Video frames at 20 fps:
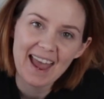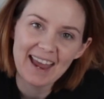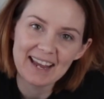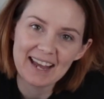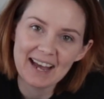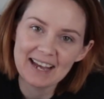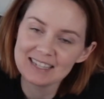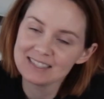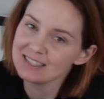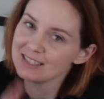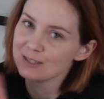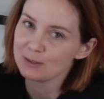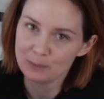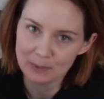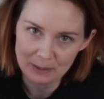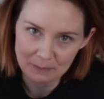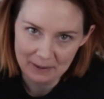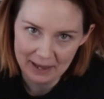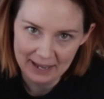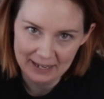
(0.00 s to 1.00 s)
Hey guys, it's
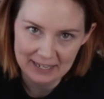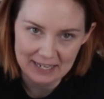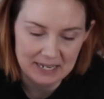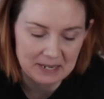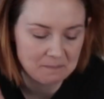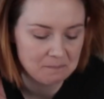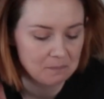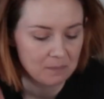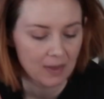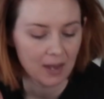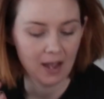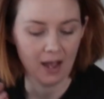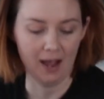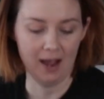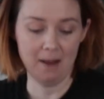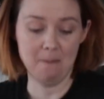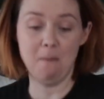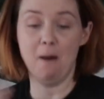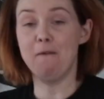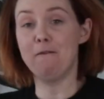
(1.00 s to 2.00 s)
me, Maggie.
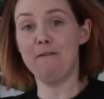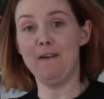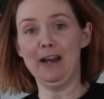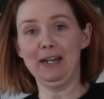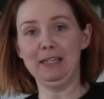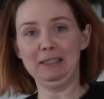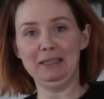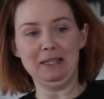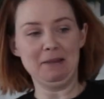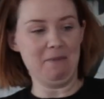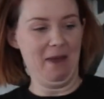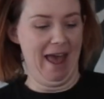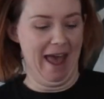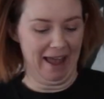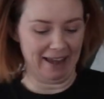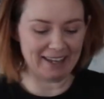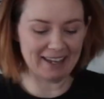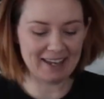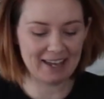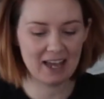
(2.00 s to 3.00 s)
I'm finally
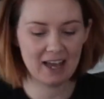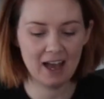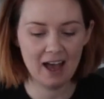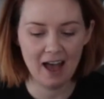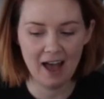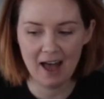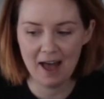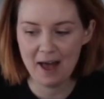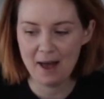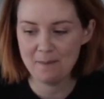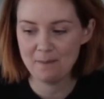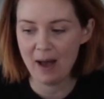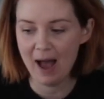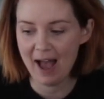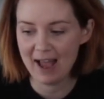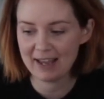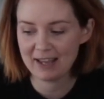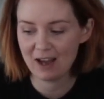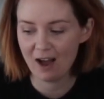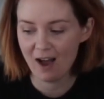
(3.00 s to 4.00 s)
back.
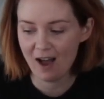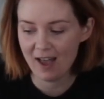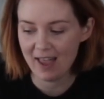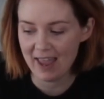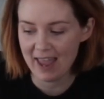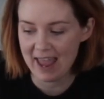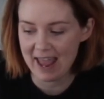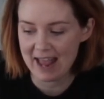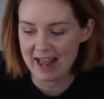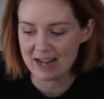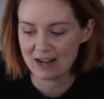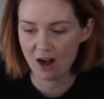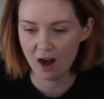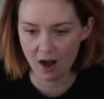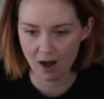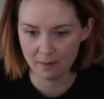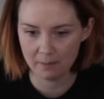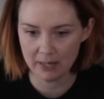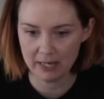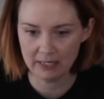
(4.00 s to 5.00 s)
I got a
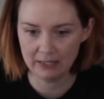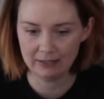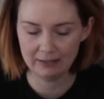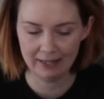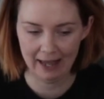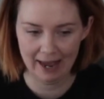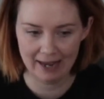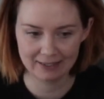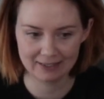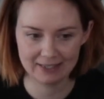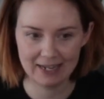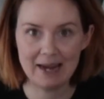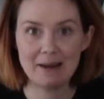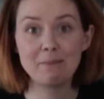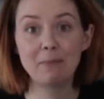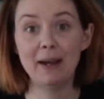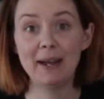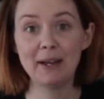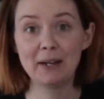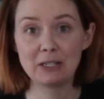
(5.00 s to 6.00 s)
comment last
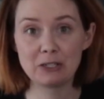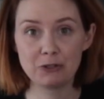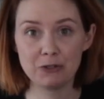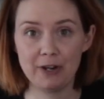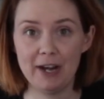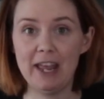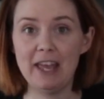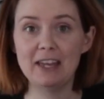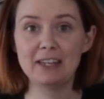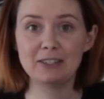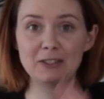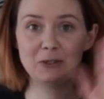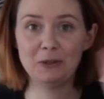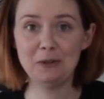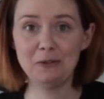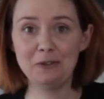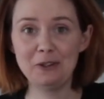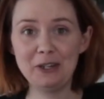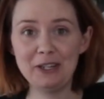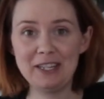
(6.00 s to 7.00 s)
night by Andrea, so
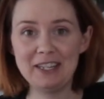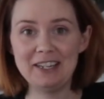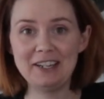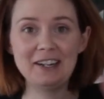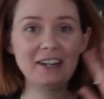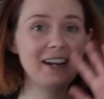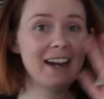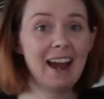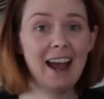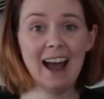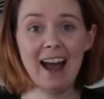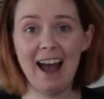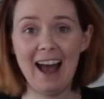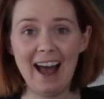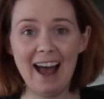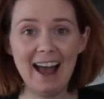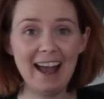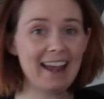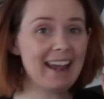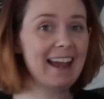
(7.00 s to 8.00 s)
if you're here,
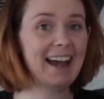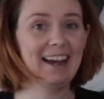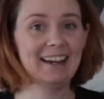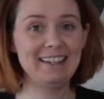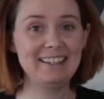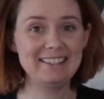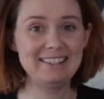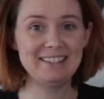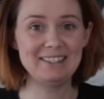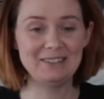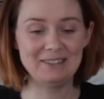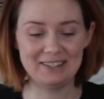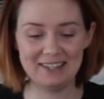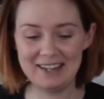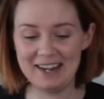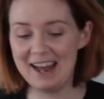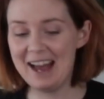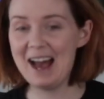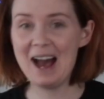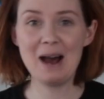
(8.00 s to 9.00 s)
hi, how you
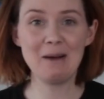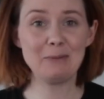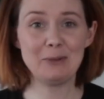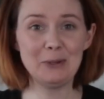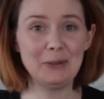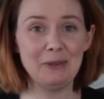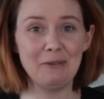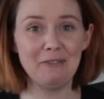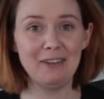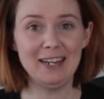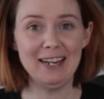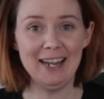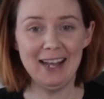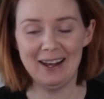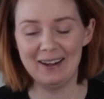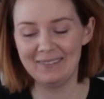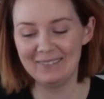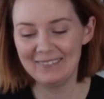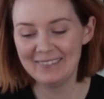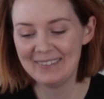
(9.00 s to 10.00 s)
doing? I'm doing the
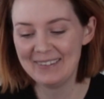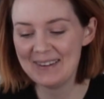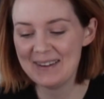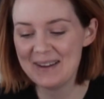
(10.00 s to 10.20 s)
video.